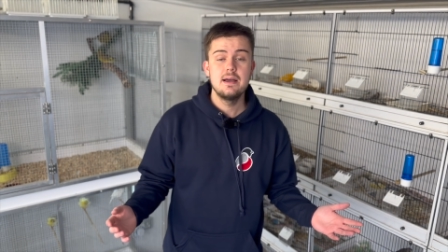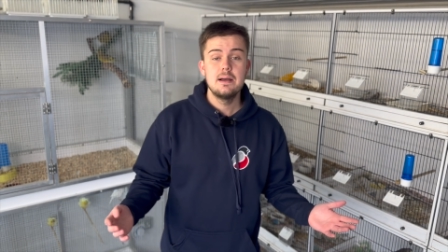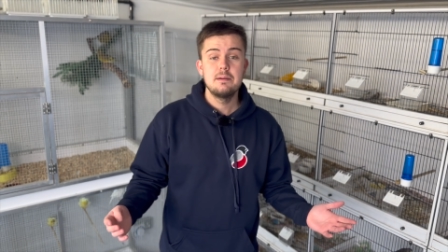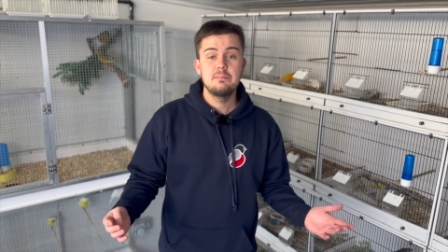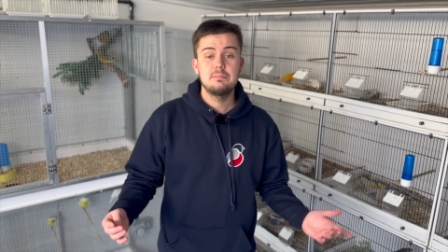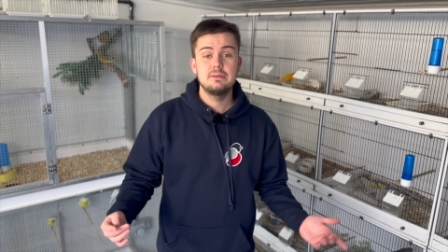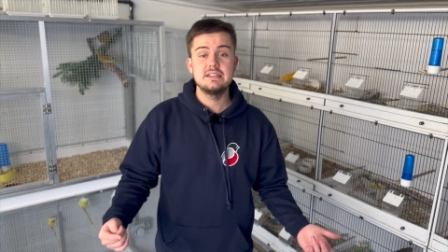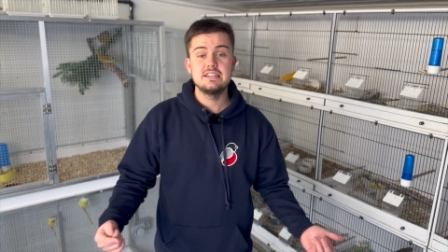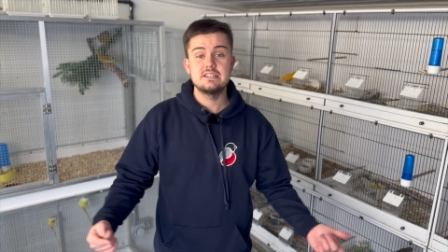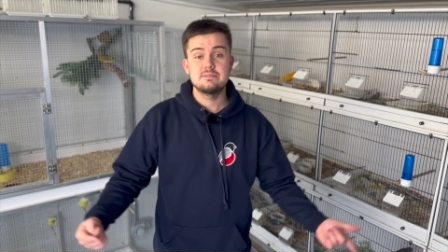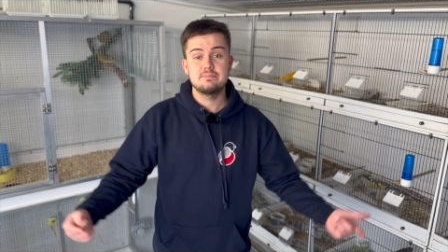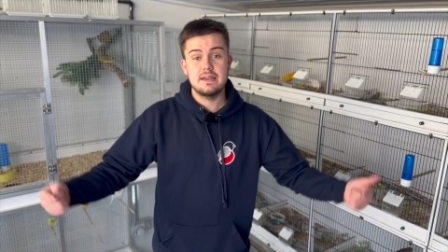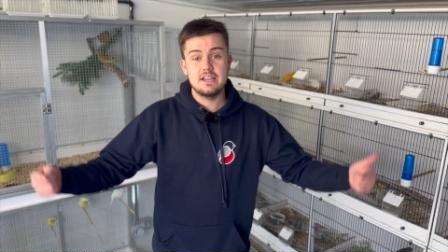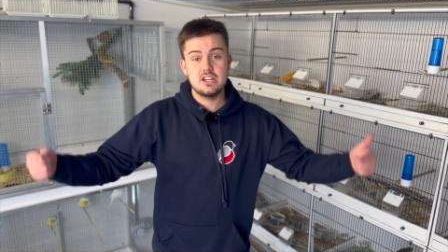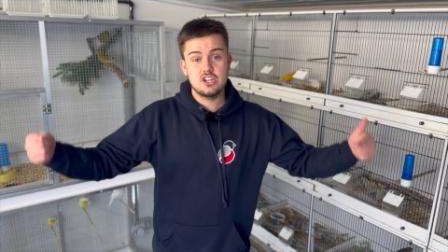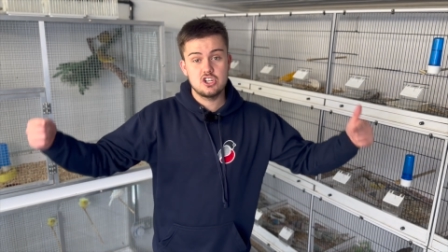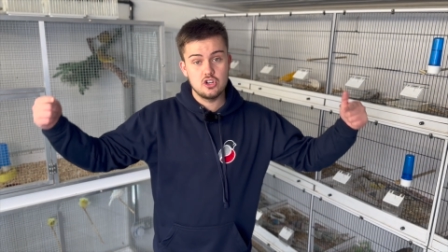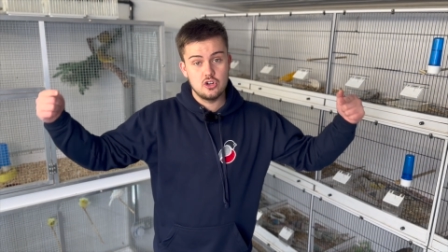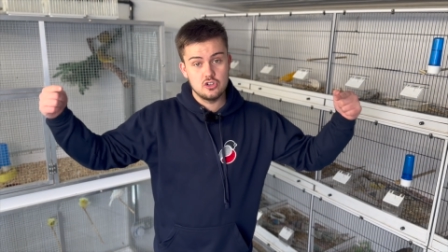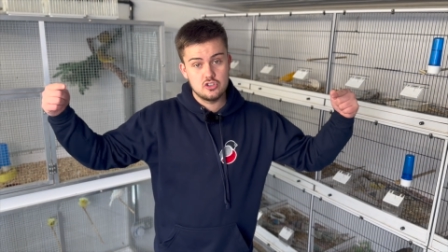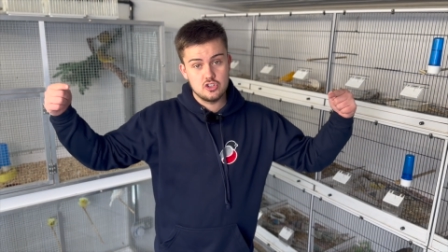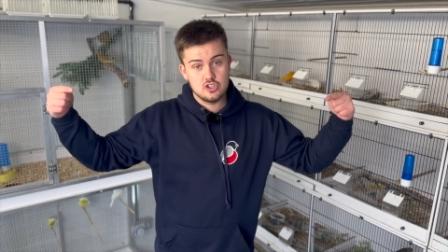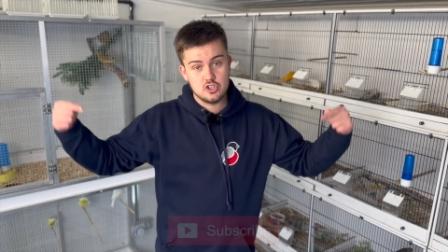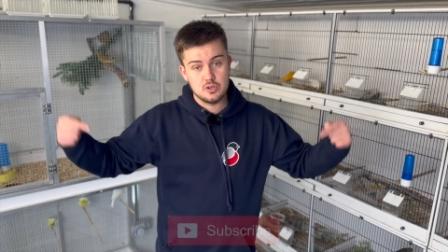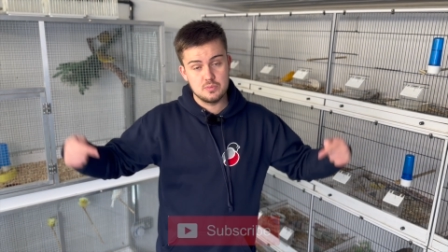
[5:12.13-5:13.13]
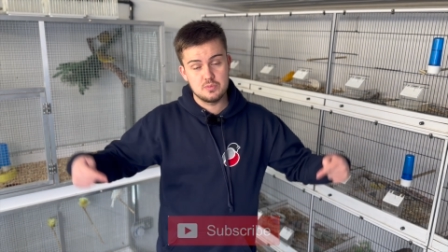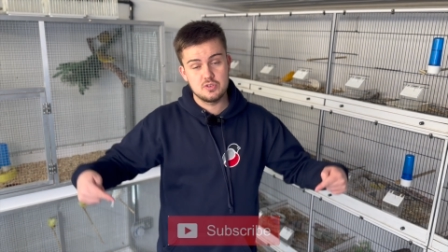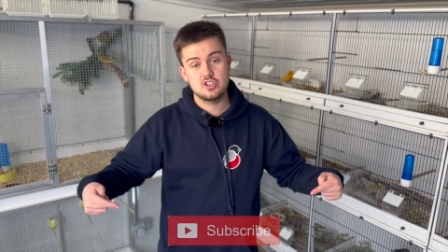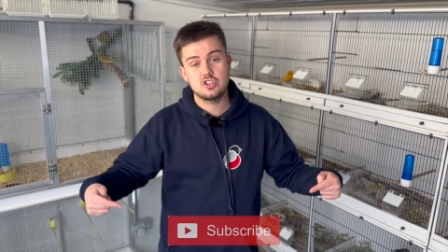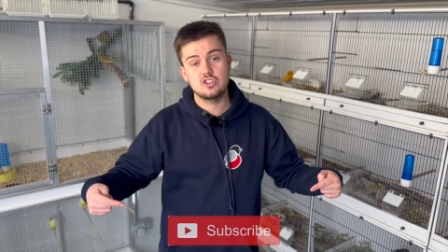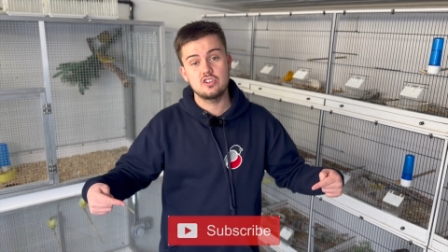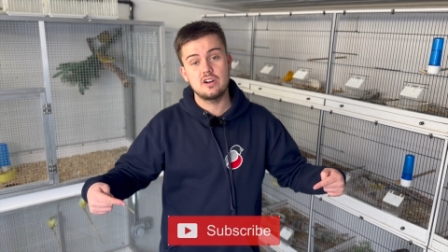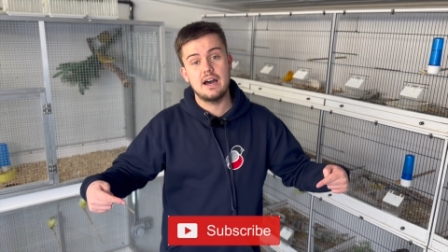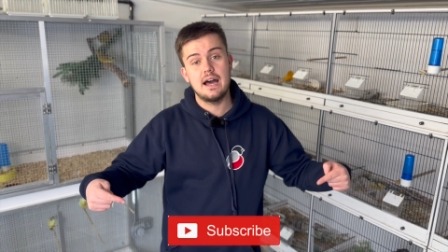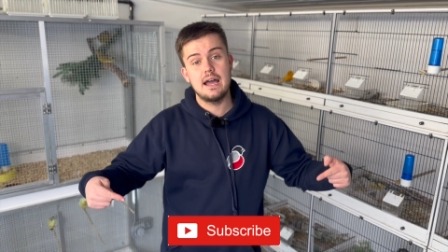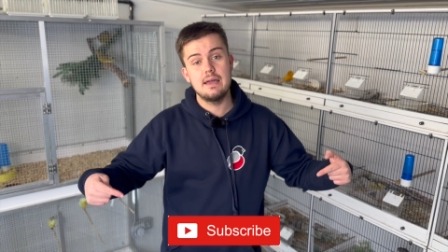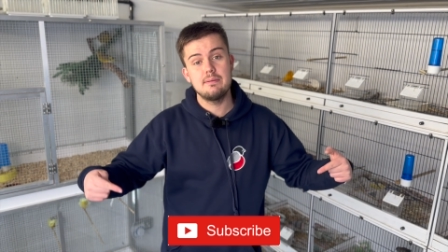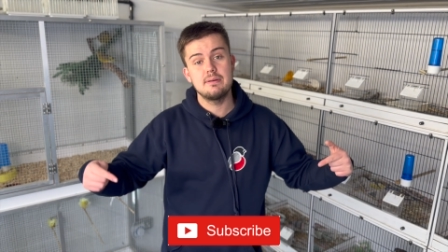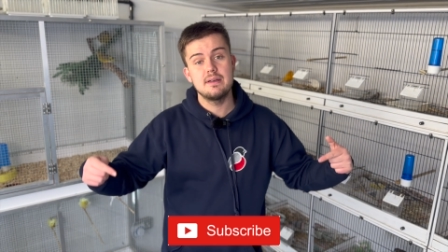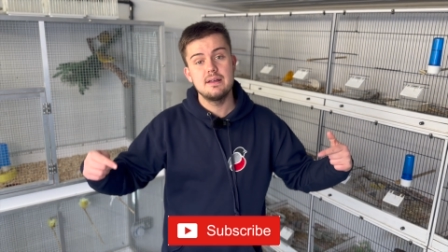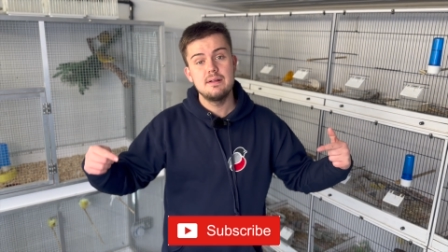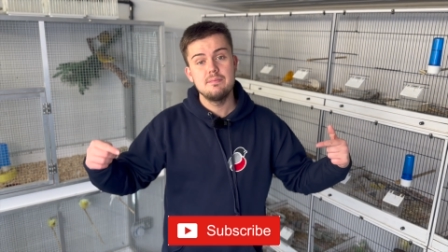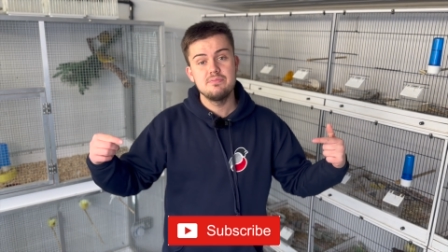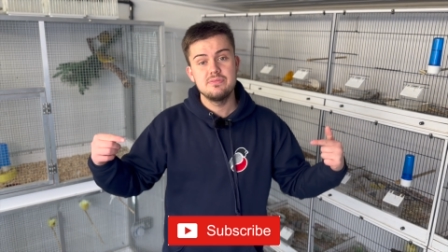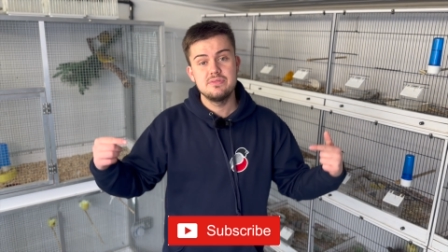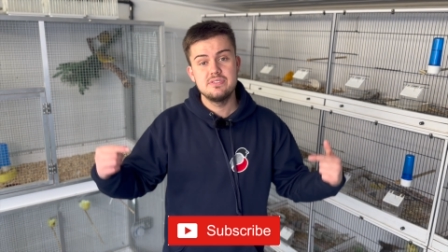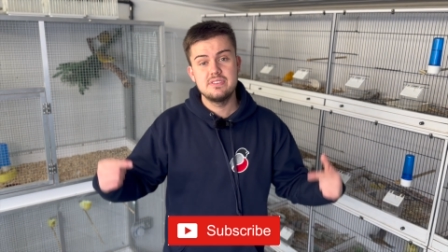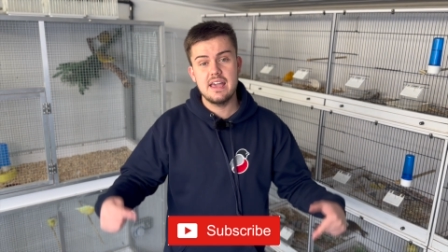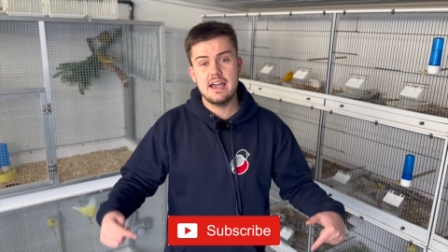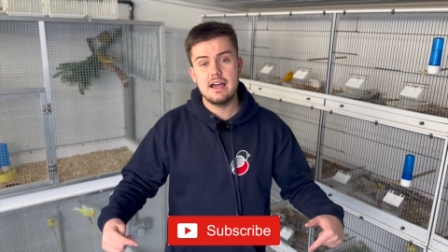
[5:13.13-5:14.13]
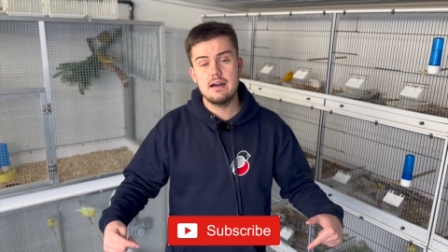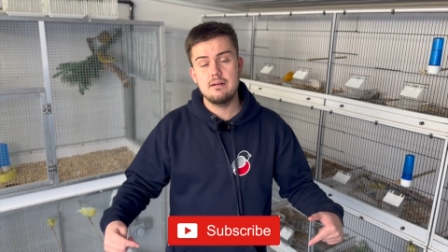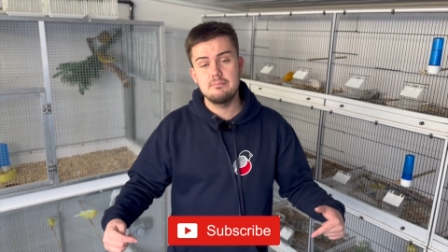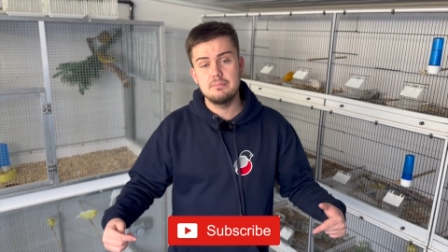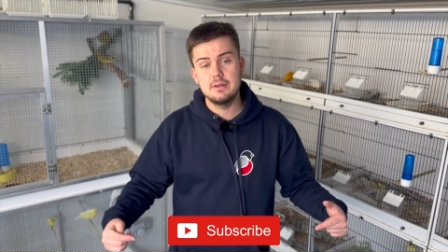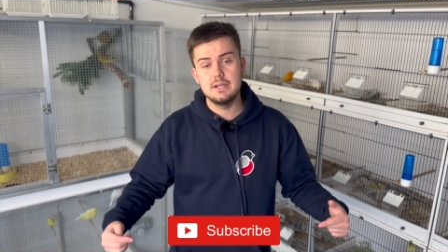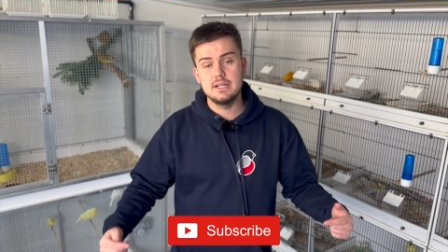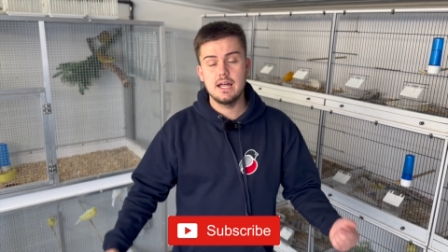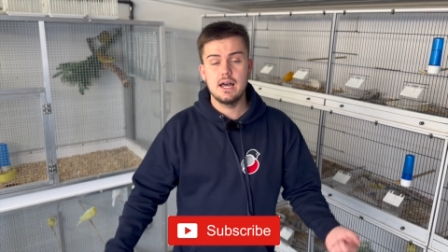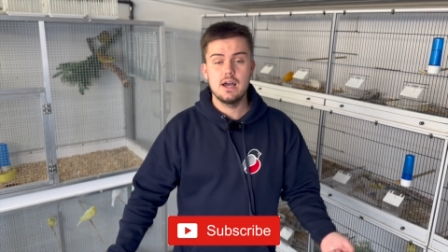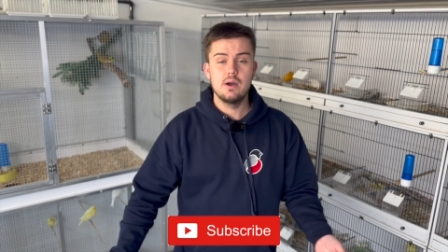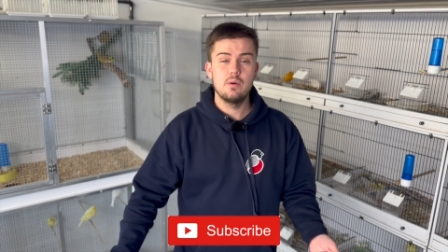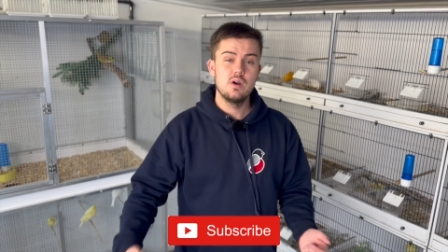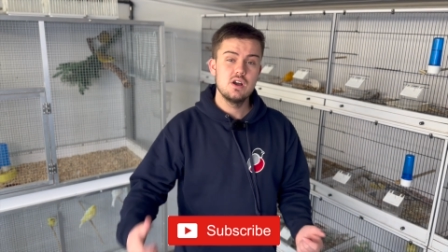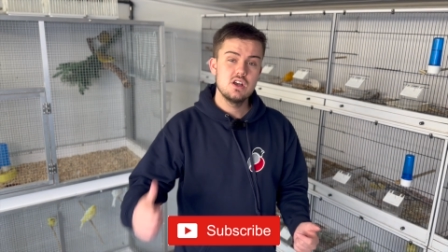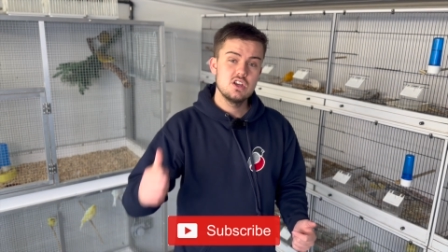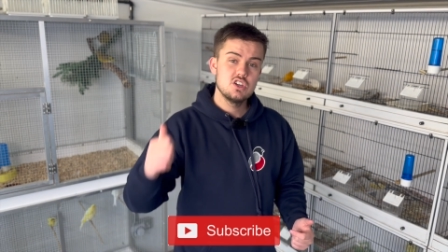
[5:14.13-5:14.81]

please make sure to subscribe down below,